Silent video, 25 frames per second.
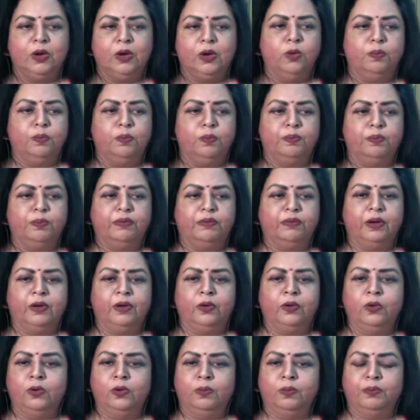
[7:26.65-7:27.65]

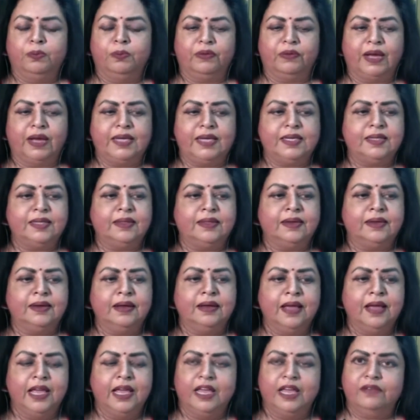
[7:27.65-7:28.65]
who provided the
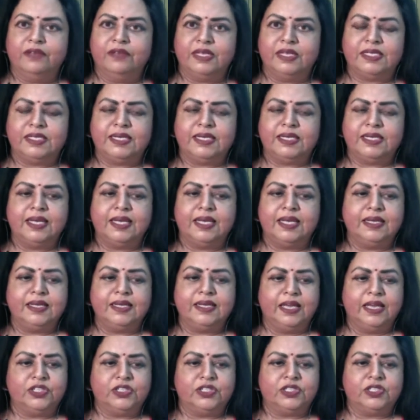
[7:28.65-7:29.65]
investigating
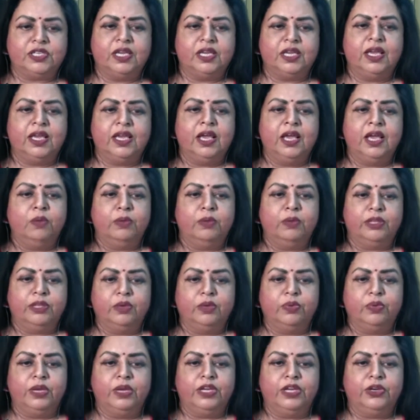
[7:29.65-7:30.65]
agency with the
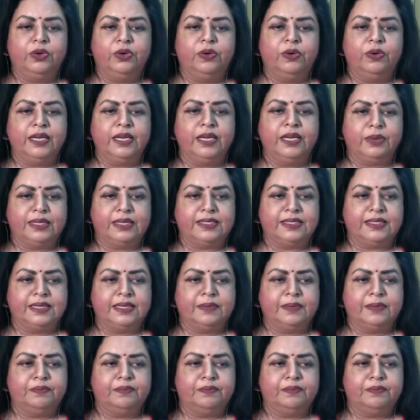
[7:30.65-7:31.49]
video in question.